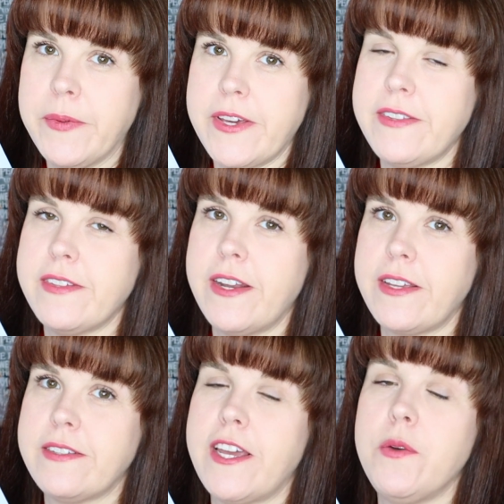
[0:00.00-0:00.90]
place the
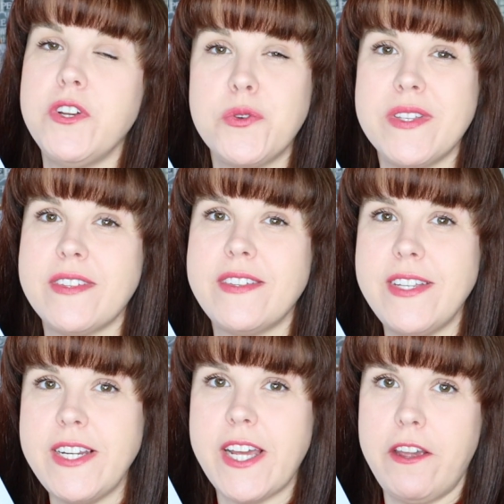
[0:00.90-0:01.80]
next day, which was a
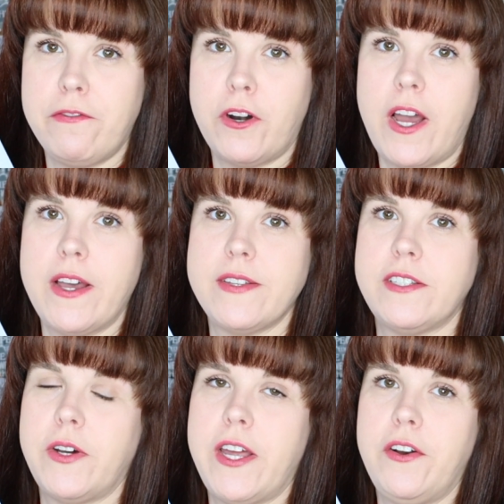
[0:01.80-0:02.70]
sea day for us.
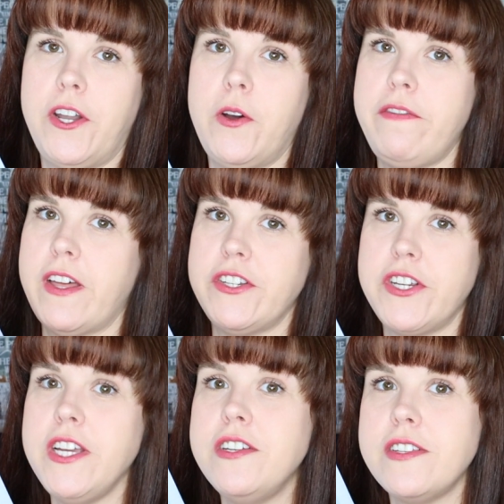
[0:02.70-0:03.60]
So I don't know if that
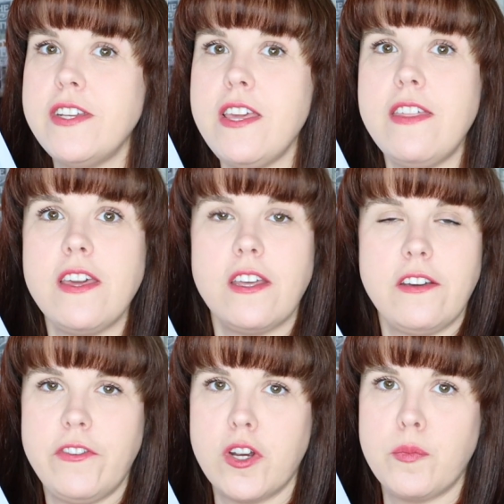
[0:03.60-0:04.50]
changes anything,
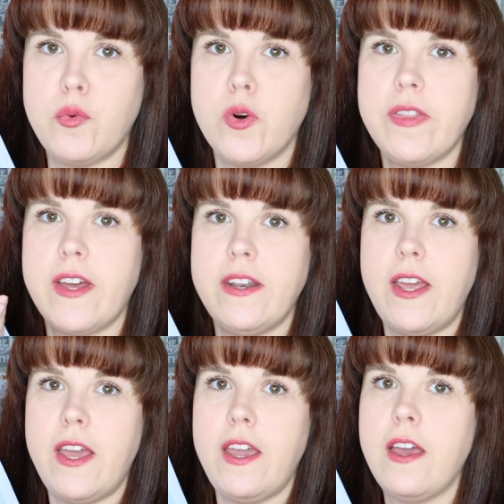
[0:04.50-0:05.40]
like if you're in port that
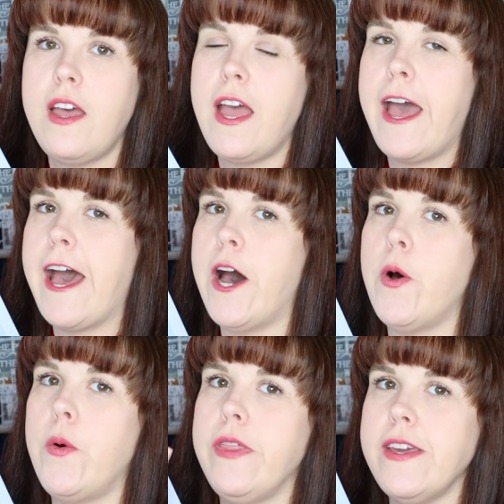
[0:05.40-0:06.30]
day,
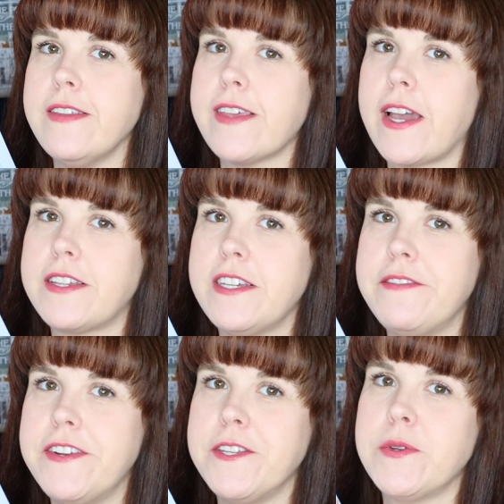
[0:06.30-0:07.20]
how these
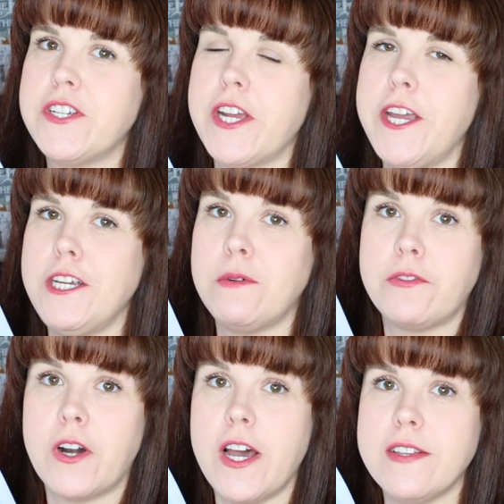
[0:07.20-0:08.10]
activities would change, but
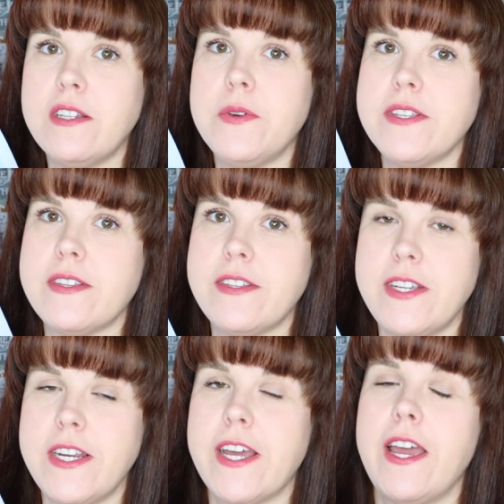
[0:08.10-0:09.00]
for us it was a
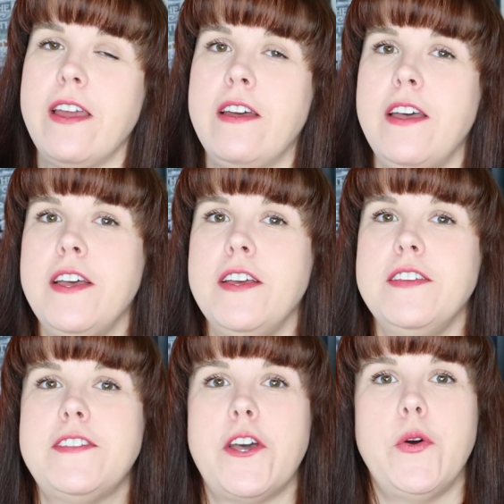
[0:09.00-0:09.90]
sea day.
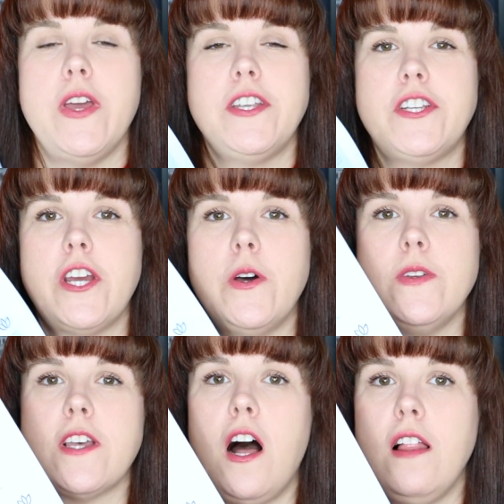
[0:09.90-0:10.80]
So it
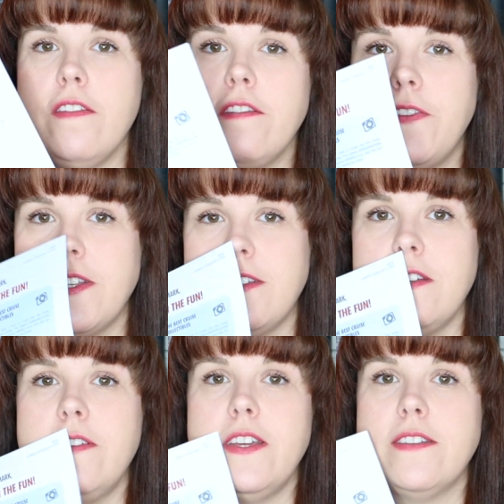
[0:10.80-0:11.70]
shows all of the
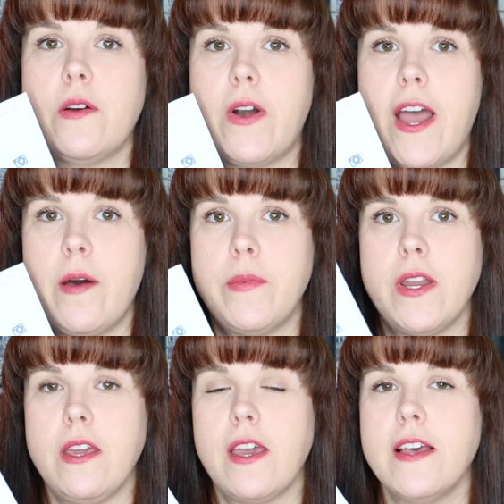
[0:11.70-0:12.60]
festivities that were
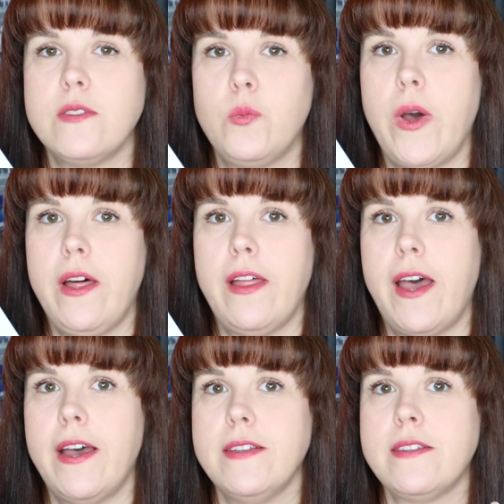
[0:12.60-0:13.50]
happening, as well
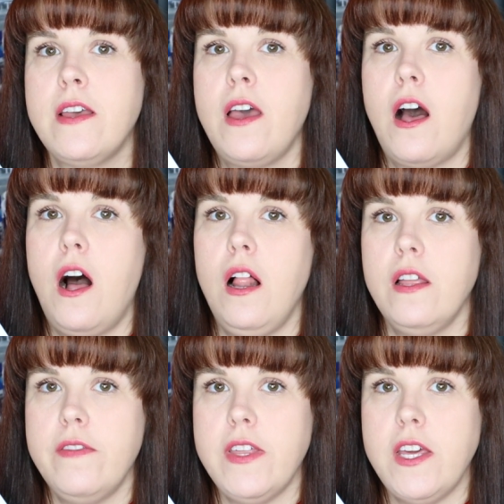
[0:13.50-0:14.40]
as all
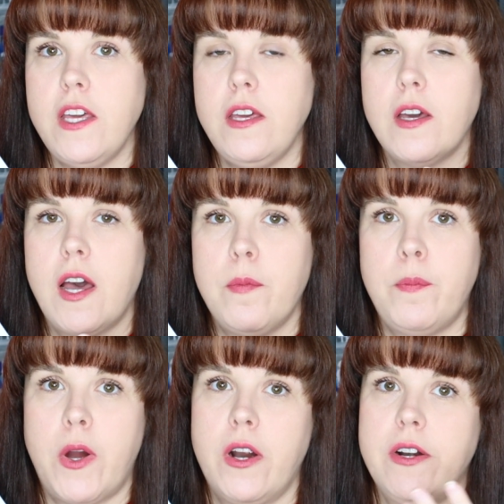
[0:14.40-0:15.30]
of the
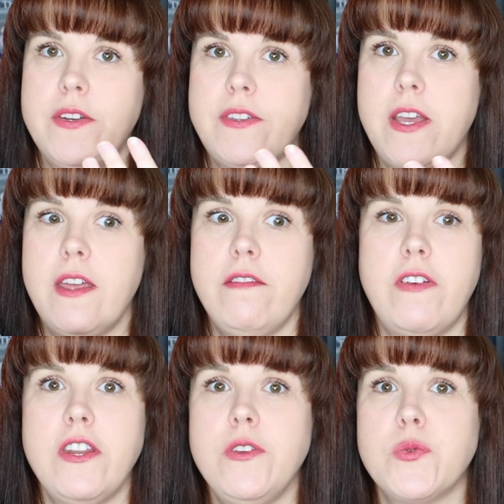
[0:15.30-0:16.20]
bars and
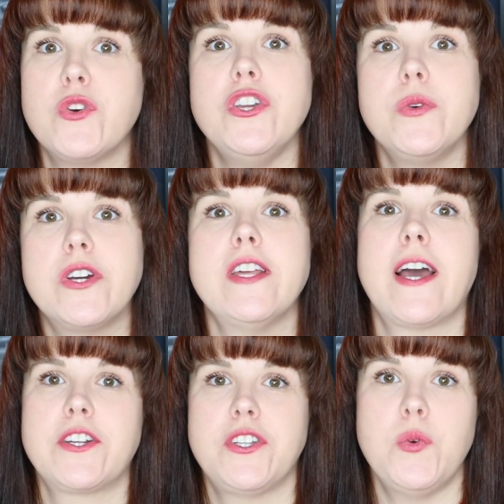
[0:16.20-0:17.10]
venues where you could
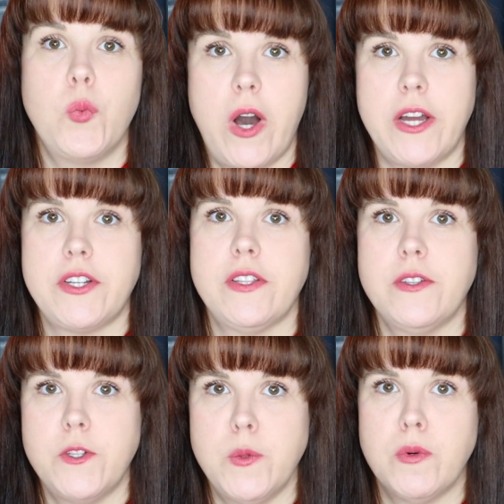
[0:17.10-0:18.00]
actually watch the
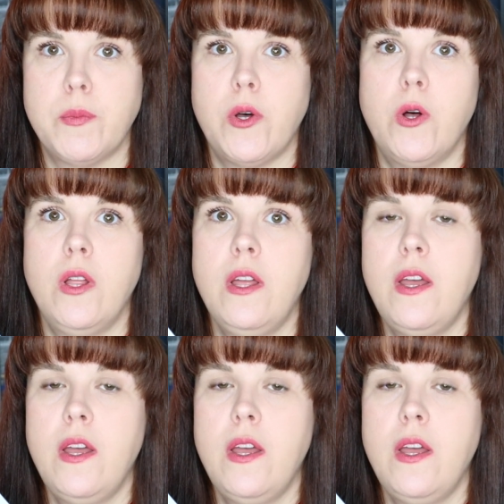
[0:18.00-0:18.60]
Super Bowl.